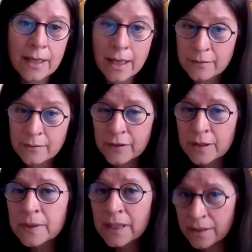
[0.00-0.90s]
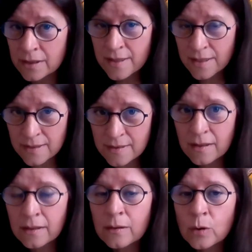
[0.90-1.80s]
another film, Little
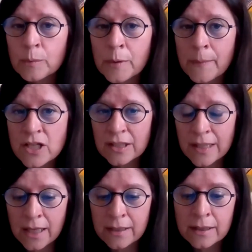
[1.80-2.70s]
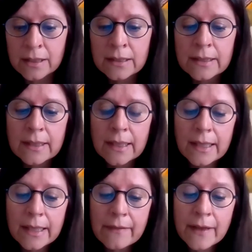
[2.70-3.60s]
Sister, Umimachi Diary,
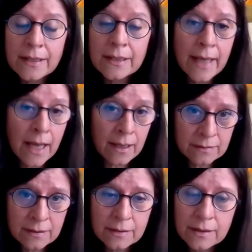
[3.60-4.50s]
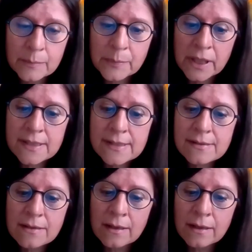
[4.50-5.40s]
that again
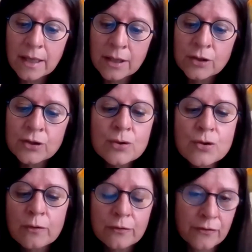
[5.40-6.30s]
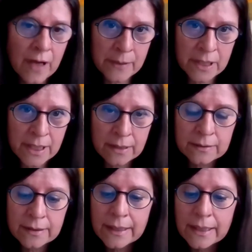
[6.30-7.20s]
depicts an unusual family.
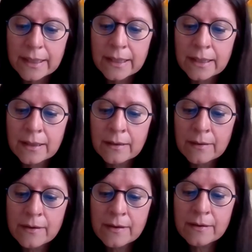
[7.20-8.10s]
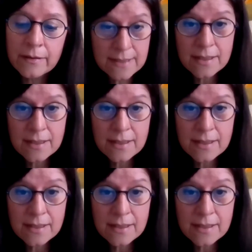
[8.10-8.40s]
3